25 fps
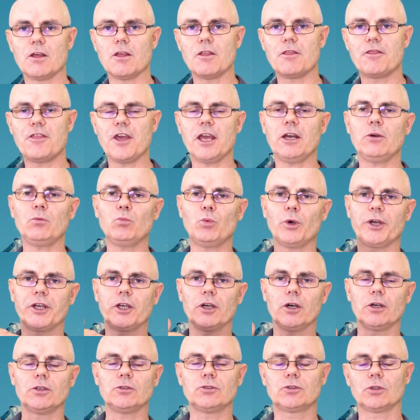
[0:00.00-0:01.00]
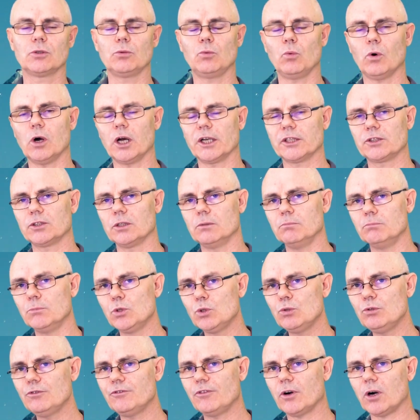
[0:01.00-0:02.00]
Then we're going to want to
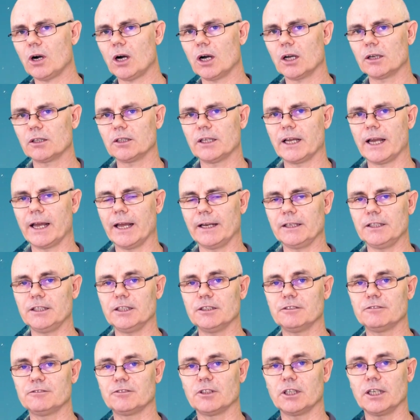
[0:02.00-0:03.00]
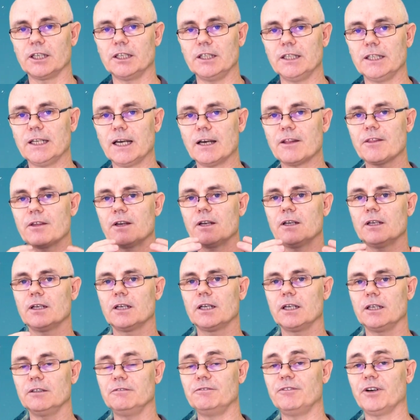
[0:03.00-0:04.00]
move on and give another
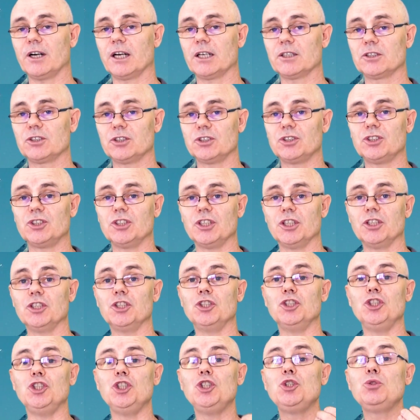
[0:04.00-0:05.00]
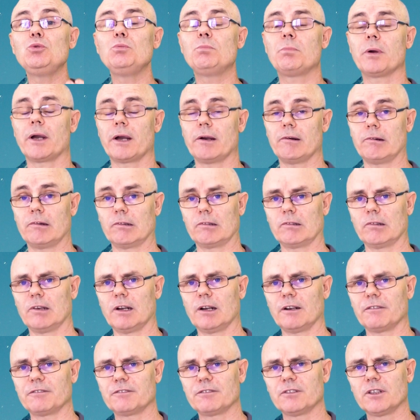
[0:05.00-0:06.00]
advantage in a new
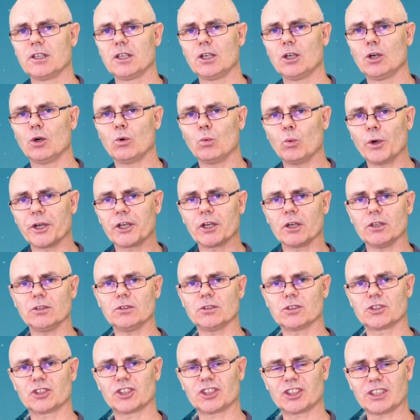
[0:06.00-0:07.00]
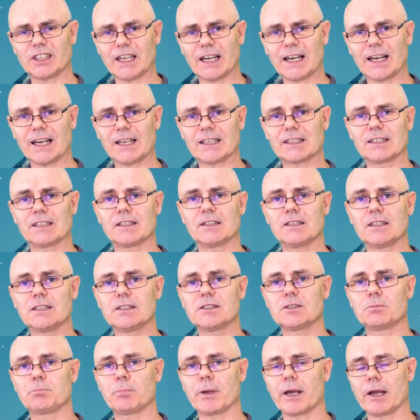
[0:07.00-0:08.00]
paragraph. We're going to start
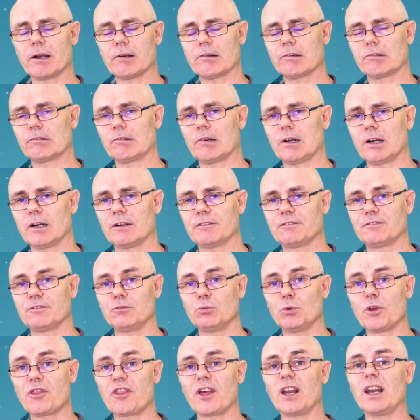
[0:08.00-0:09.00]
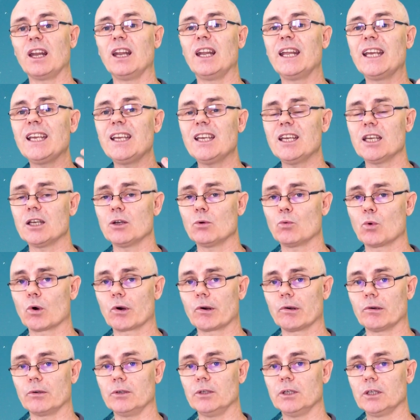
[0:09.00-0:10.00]
this paragraph with a linking
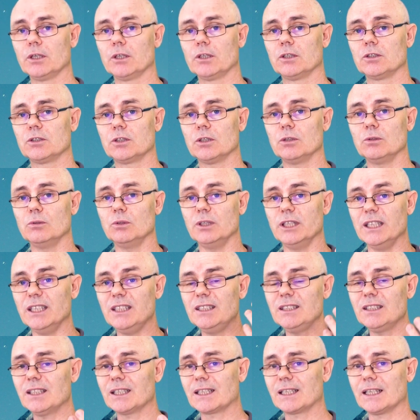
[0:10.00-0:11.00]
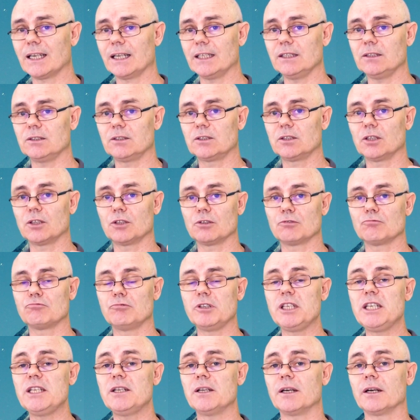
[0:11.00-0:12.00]
word to indicate to the
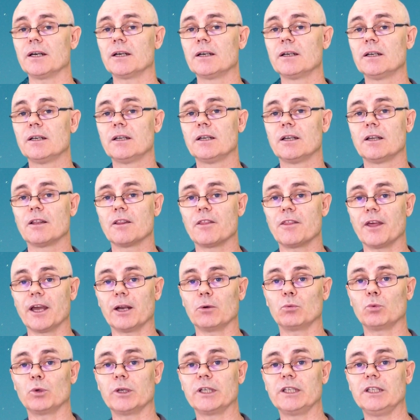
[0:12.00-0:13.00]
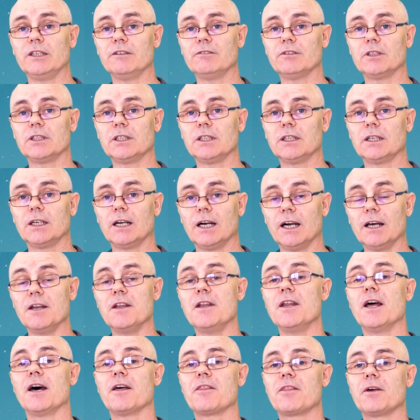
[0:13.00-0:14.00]
reader that we're giving
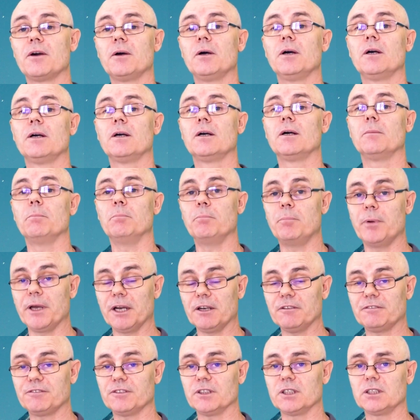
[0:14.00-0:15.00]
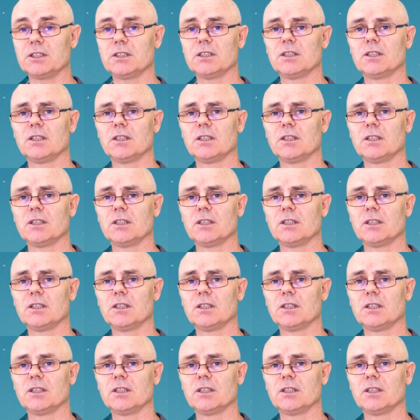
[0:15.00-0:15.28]
another benefit.